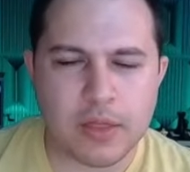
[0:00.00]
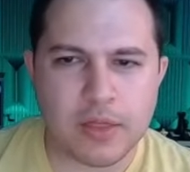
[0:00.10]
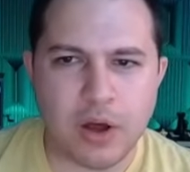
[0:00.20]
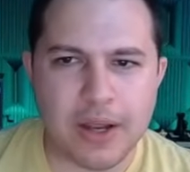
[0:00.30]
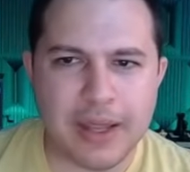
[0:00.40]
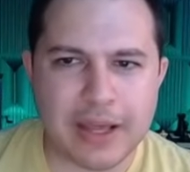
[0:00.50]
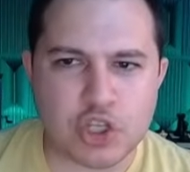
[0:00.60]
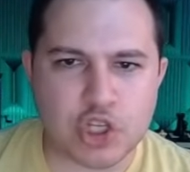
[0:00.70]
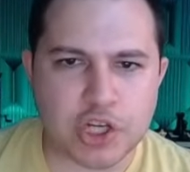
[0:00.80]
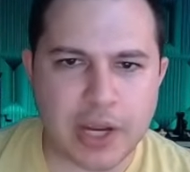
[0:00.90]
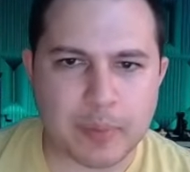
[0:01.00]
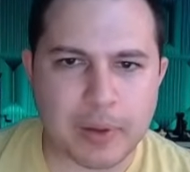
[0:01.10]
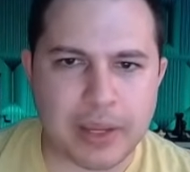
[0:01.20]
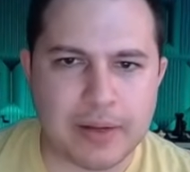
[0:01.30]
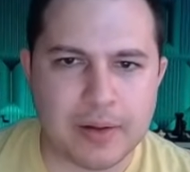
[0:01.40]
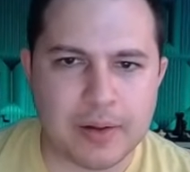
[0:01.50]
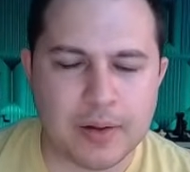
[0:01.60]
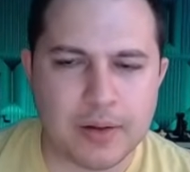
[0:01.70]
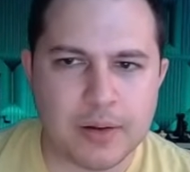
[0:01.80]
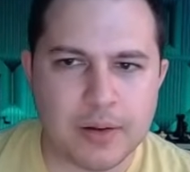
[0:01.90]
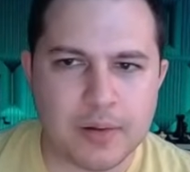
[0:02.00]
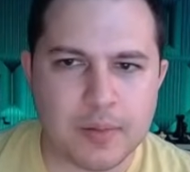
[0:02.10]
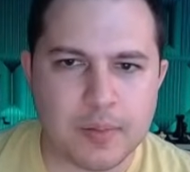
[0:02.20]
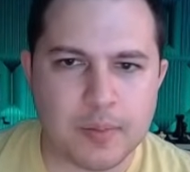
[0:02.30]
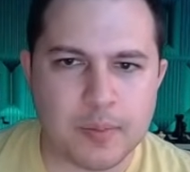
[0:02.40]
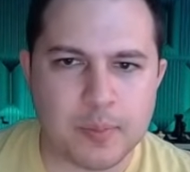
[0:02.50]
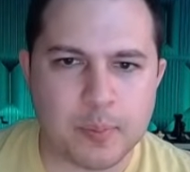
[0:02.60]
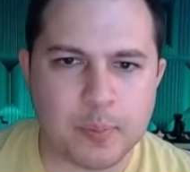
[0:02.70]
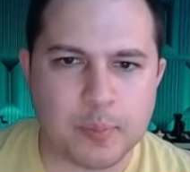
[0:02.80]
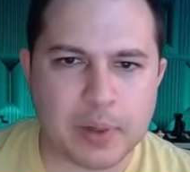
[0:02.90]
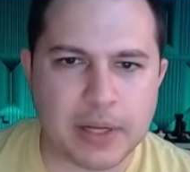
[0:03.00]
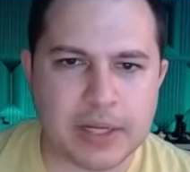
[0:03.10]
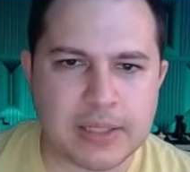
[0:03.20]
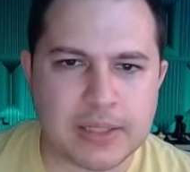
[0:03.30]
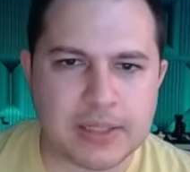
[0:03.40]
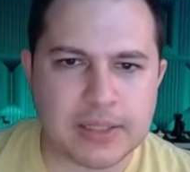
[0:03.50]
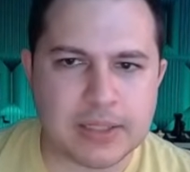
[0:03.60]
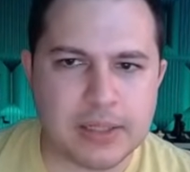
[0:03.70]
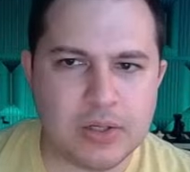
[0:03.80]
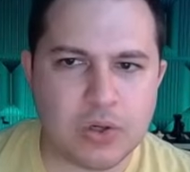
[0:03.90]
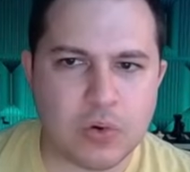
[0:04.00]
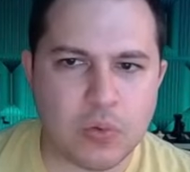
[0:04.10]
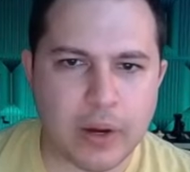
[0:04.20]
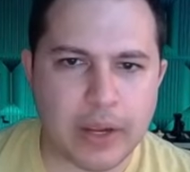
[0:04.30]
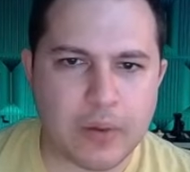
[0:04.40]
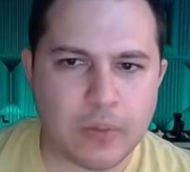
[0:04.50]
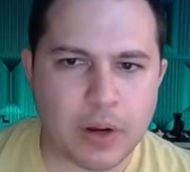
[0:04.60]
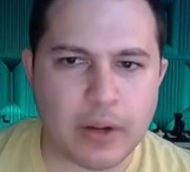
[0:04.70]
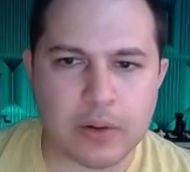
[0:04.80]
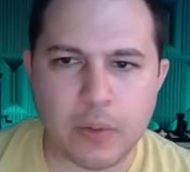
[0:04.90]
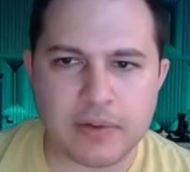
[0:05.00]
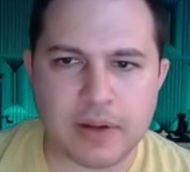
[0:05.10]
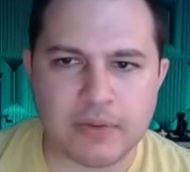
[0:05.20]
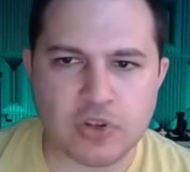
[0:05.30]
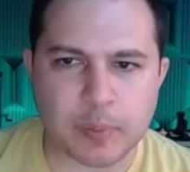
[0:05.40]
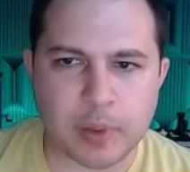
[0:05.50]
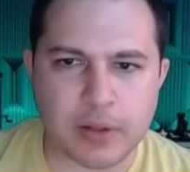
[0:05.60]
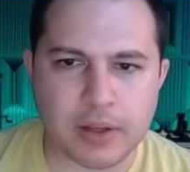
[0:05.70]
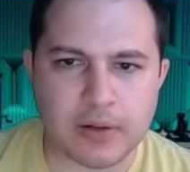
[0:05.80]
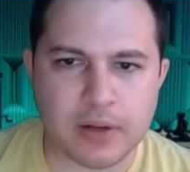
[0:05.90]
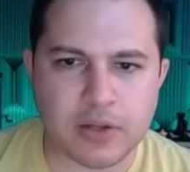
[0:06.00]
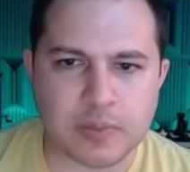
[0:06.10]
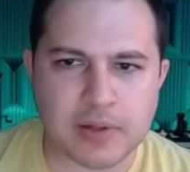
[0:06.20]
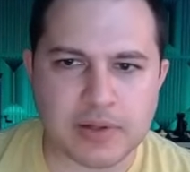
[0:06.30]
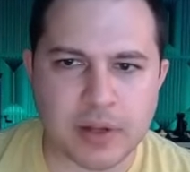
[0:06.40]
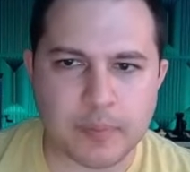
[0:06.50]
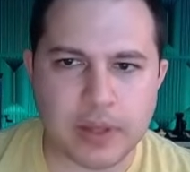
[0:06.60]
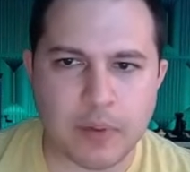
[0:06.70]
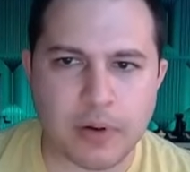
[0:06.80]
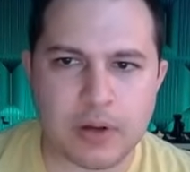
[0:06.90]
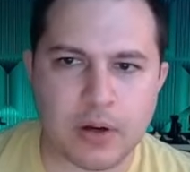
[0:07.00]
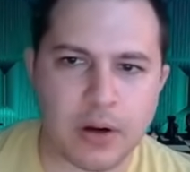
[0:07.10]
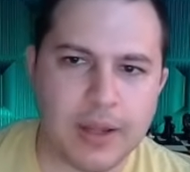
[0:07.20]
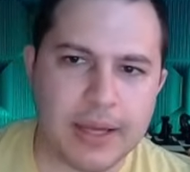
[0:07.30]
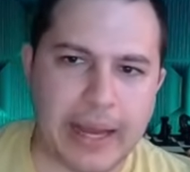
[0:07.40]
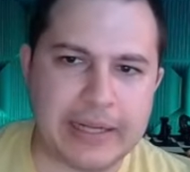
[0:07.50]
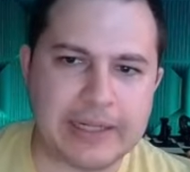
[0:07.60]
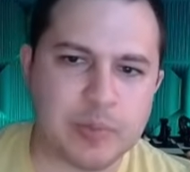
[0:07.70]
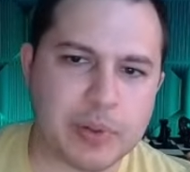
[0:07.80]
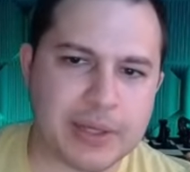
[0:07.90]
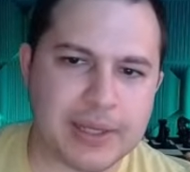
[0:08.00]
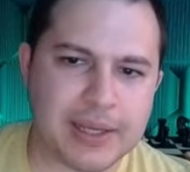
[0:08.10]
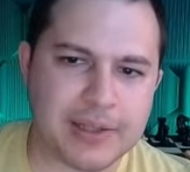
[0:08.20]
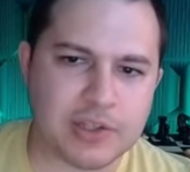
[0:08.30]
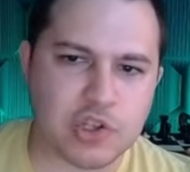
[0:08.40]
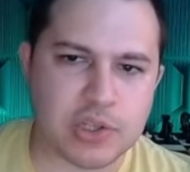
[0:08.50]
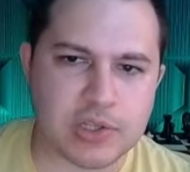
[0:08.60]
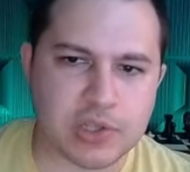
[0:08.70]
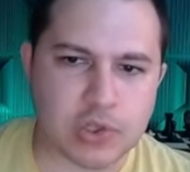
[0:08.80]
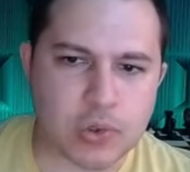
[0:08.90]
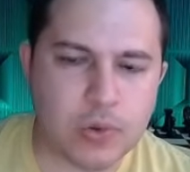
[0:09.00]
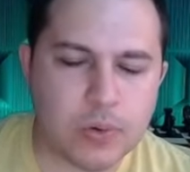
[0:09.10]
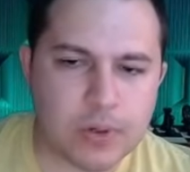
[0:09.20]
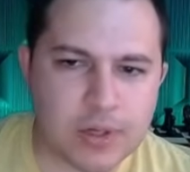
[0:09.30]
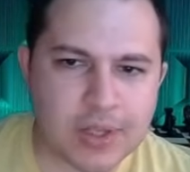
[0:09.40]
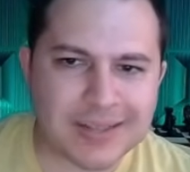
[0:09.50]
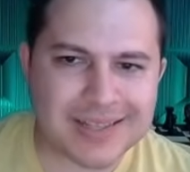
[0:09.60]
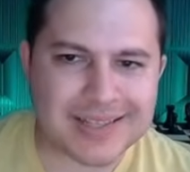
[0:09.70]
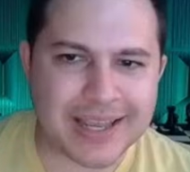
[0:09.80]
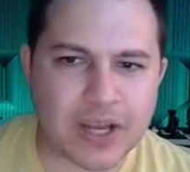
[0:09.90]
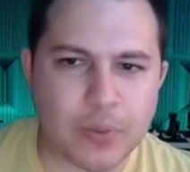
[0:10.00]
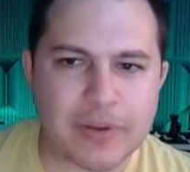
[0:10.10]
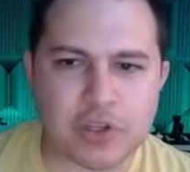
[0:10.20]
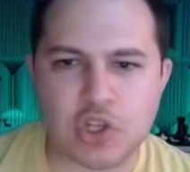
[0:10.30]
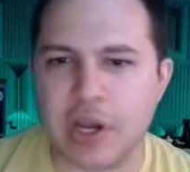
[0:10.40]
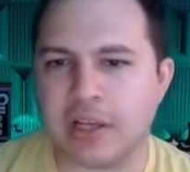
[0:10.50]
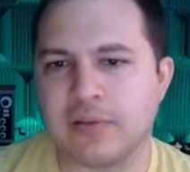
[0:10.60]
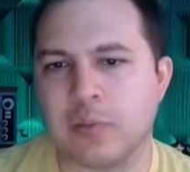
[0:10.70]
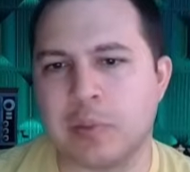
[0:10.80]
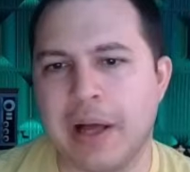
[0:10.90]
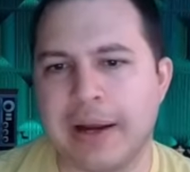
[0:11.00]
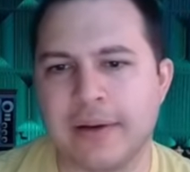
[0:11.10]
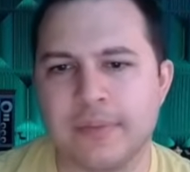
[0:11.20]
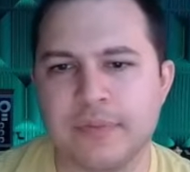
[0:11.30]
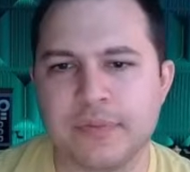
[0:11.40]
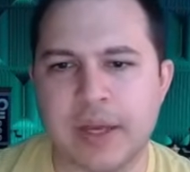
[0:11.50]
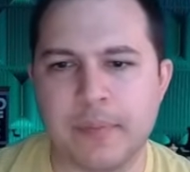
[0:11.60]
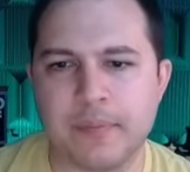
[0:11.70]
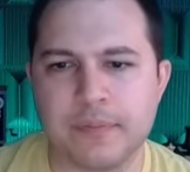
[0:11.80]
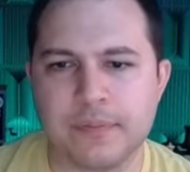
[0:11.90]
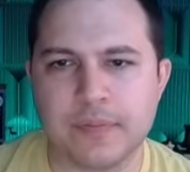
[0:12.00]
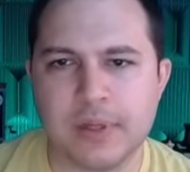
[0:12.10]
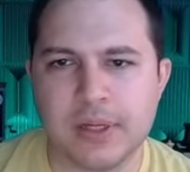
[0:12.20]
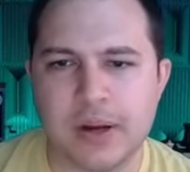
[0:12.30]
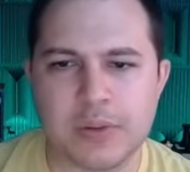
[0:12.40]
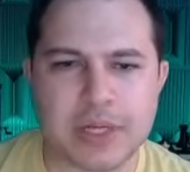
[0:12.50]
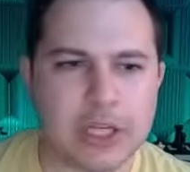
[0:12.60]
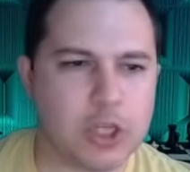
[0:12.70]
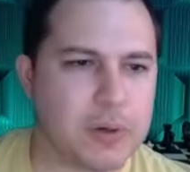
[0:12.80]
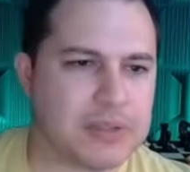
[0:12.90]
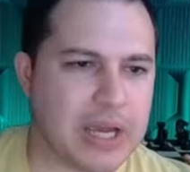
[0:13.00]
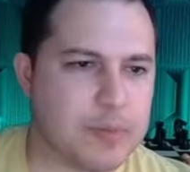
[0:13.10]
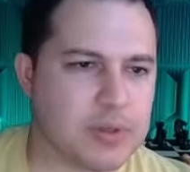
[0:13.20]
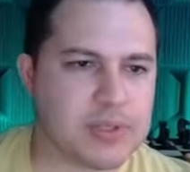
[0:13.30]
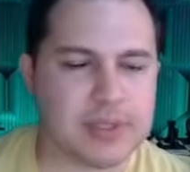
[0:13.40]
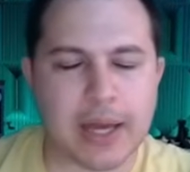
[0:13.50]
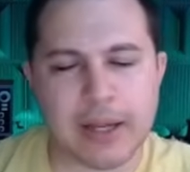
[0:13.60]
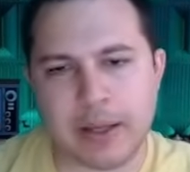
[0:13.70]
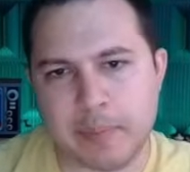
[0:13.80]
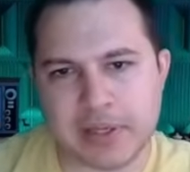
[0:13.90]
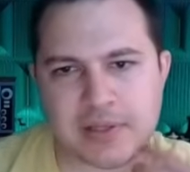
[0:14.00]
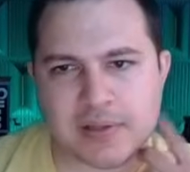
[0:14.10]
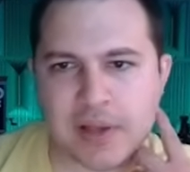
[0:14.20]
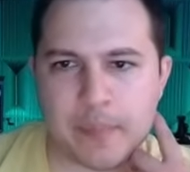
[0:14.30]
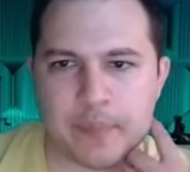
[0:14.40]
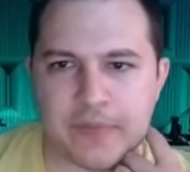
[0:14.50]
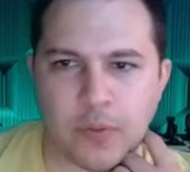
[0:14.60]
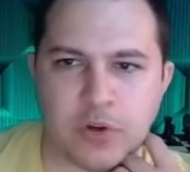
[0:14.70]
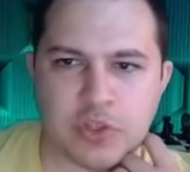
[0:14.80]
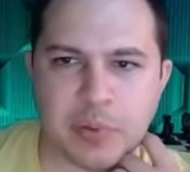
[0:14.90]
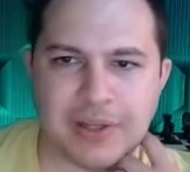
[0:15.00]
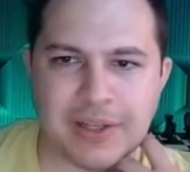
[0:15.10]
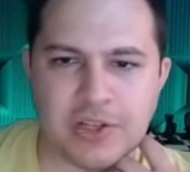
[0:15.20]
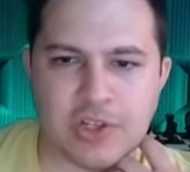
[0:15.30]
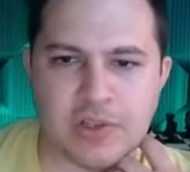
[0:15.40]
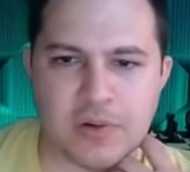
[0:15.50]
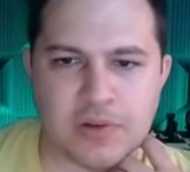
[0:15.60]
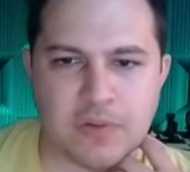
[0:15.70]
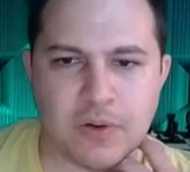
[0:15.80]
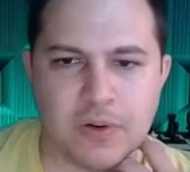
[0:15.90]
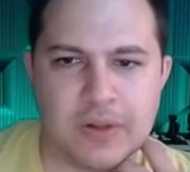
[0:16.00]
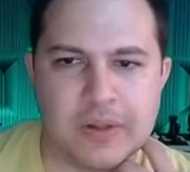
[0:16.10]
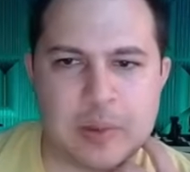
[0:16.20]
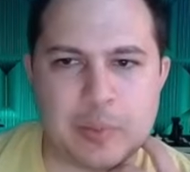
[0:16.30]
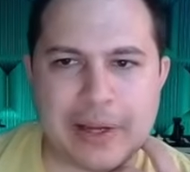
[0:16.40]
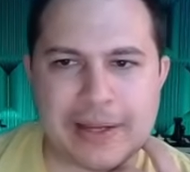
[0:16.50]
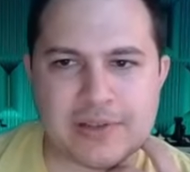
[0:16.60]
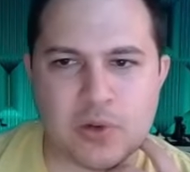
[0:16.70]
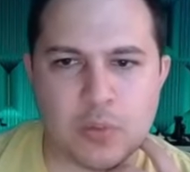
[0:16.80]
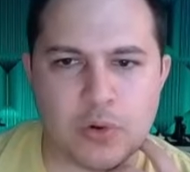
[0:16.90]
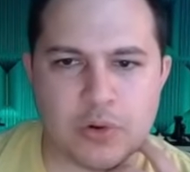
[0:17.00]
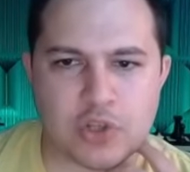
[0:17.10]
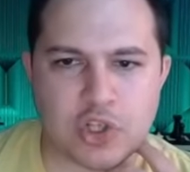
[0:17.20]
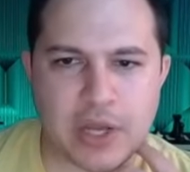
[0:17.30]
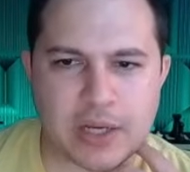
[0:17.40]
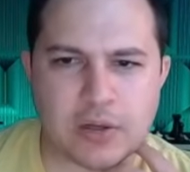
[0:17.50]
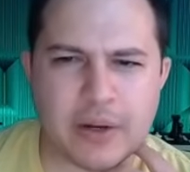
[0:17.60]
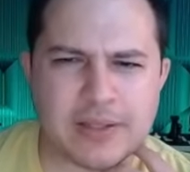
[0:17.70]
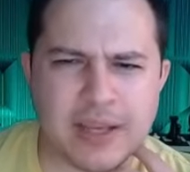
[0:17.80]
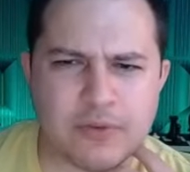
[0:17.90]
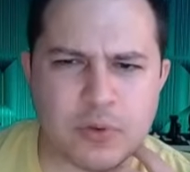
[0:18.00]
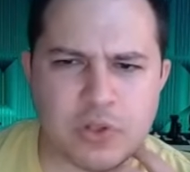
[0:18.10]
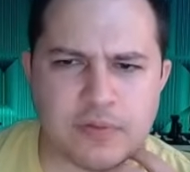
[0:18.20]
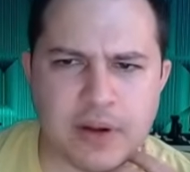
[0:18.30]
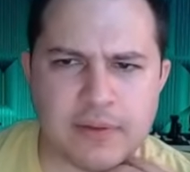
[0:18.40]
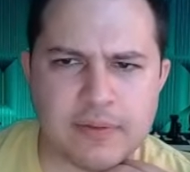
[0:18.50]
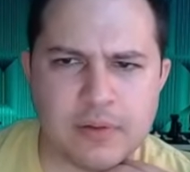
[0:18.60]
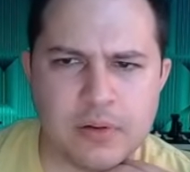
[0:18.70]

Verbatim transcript: Thought I had checkmate, but it didn't quite work. No, I did have checkmate. I did. I just messed it up. Yeah, right here. I needed to play king to g2. To take away the checks from black. Yep. I was getting low on time. You can see that, and I messed this up. If I would have just played king g2, it's over. Black has no more good check. Oh, I guess they have queen g5.